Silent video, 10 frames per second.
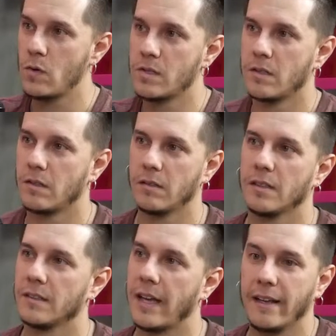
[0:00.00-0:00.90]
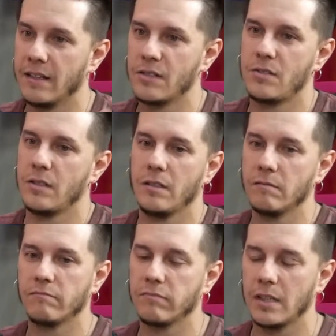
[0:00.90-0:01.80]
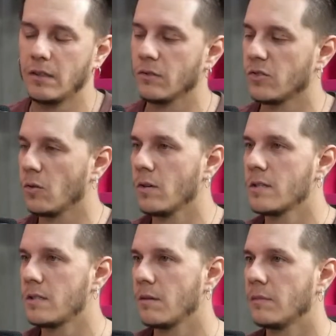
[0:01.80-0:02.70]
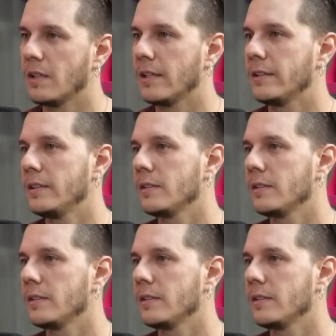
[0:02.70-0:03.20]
or energy, I don't know, source, something like this.